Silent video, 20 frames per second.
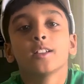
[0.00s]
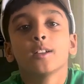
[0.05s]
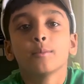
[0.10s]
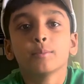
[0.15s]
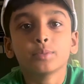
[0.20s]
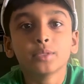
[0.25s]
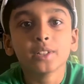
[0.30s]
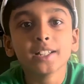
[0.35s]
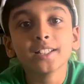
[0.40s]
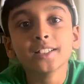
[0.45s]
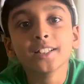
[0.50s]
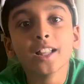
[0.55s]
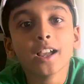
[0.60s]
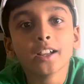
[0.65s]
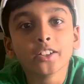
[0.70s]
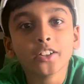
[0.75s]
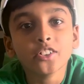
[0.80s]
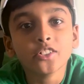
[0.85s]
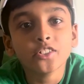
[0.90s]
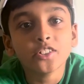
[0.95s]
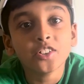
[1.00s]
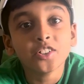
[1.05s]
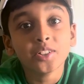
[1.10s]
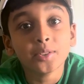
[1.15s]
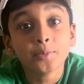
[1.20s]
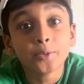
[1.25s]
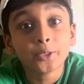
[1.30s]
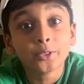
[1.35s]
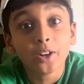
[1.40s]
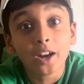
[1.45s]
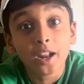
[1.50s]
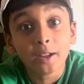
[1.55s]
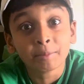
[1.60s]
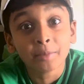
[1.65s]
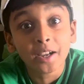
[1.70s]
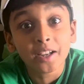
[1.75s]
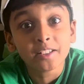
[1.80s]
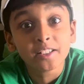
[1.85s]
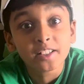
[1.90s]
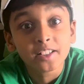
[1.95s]
Please like and share and subscribe,
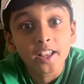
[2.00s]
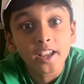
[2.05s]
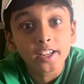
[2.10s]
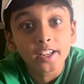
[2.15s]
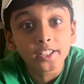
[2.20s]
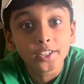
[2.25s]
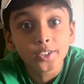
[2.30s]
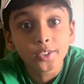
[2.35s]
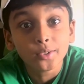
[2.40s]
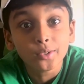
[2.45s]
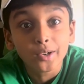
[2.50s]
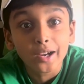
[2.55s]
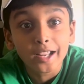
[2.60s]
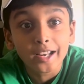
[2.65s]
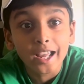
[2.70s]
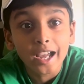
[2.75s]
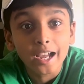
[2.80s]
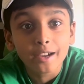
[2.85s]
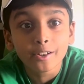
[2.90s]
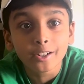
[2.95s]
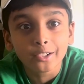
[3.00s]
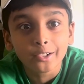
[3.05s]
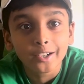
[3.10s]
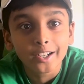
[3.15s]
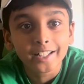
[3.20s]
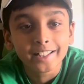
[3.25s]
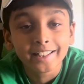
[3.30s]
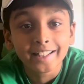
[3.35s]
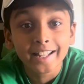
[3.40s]
guys. Thank you, and have a great